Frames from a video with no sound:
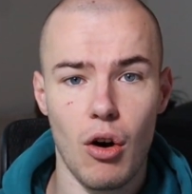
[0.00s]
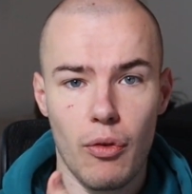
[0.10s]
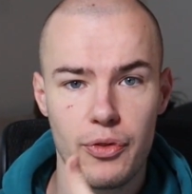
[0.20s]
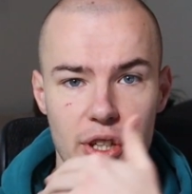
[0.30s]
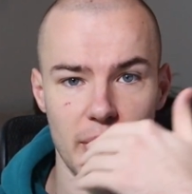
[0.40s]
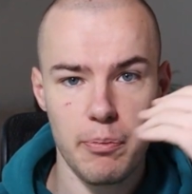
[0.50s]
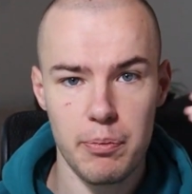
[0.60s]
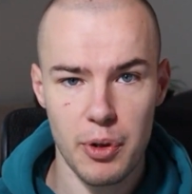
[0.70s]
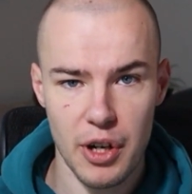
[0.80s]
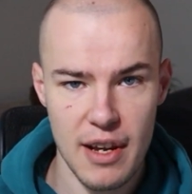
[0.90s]
of the
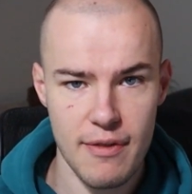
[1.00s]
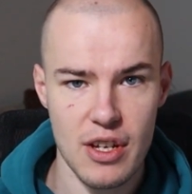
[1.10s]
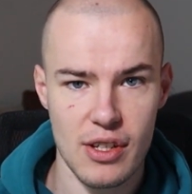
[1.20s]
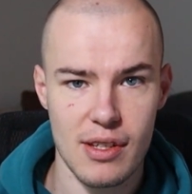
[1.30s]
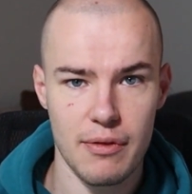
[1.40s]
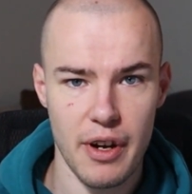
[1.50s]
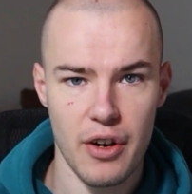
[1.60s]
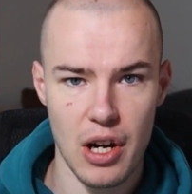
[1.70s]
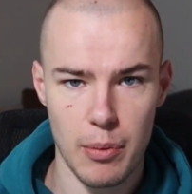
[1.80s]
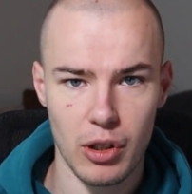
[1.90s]
previous
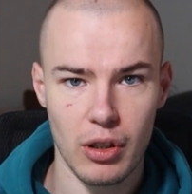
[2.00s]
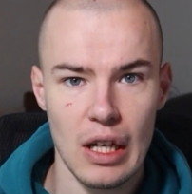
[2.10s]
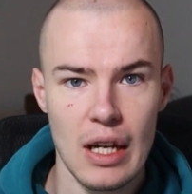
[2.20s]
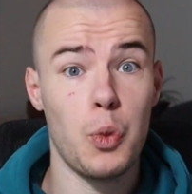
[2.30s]
variable,